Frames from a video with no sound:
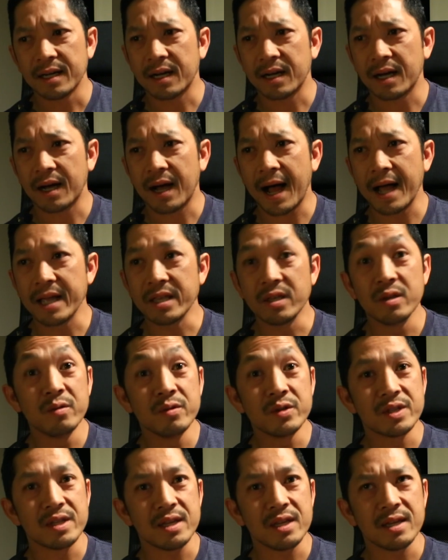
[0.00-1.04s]
I
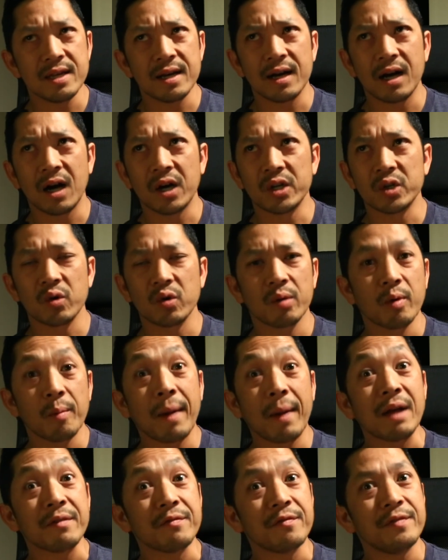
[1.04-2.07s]
use the Under Armour
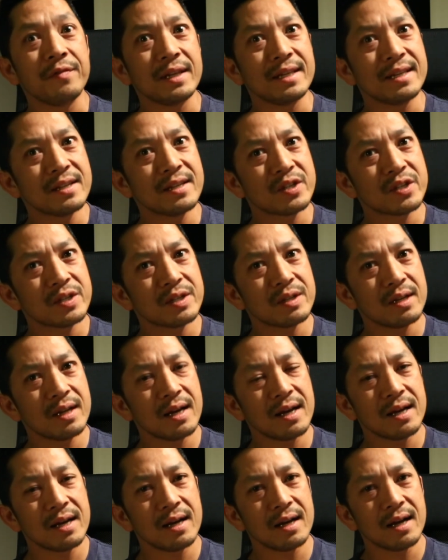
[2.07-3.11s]
MyFitness
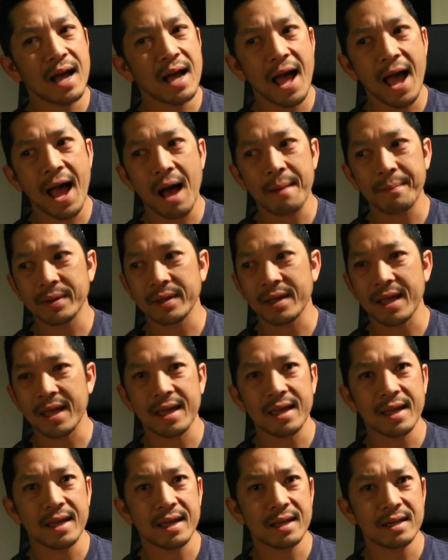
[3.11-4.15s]
app,
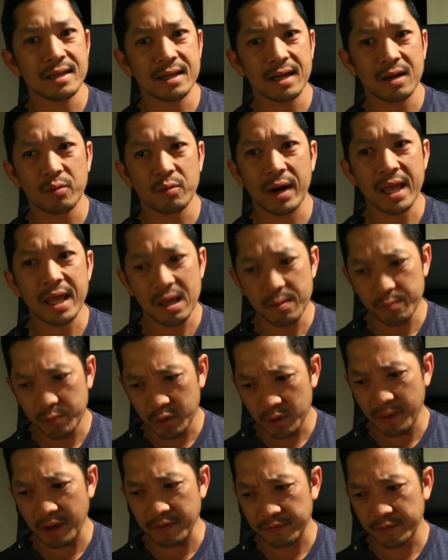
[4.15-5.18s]
and when I
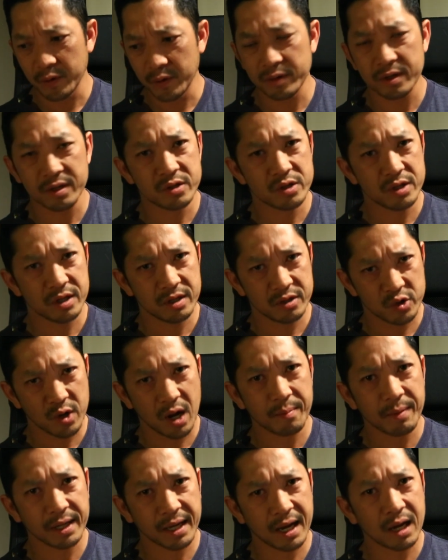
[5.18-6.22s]
input my food to
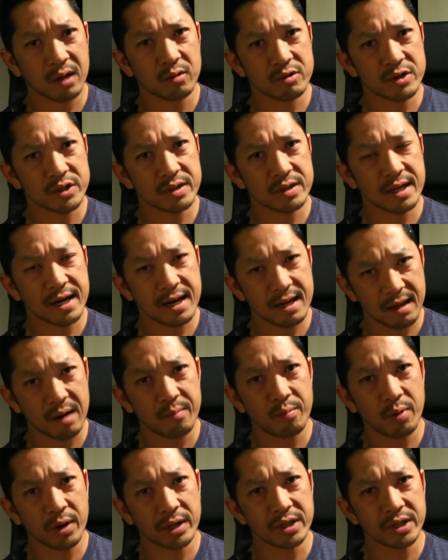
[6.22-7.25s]
track my calories that I
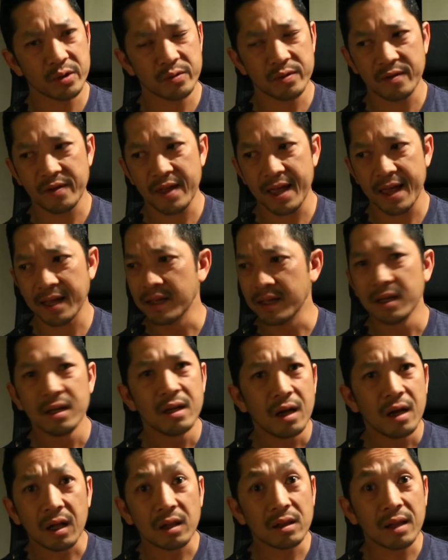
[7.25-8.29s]
bring in during the day,
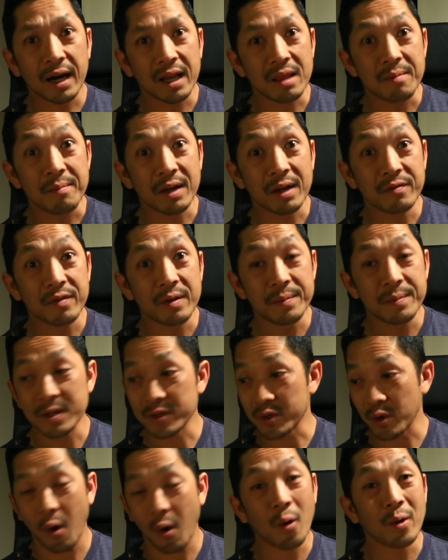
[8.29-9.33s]
a lot of the Megafit
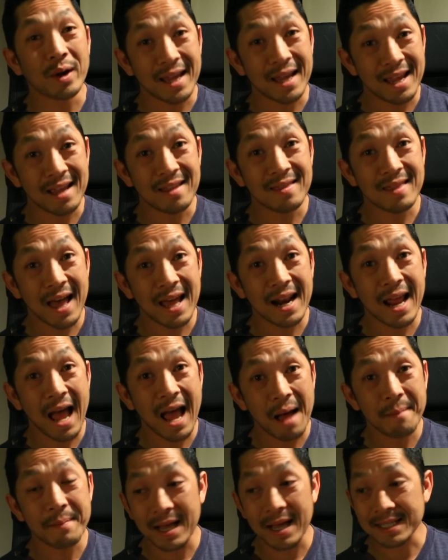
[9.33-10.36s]
meals are already in that
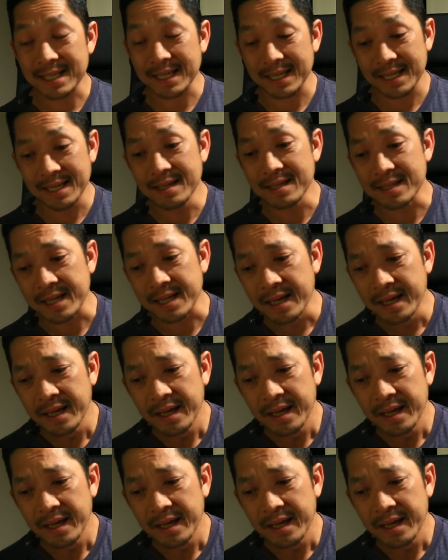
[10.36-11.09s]
app as it is.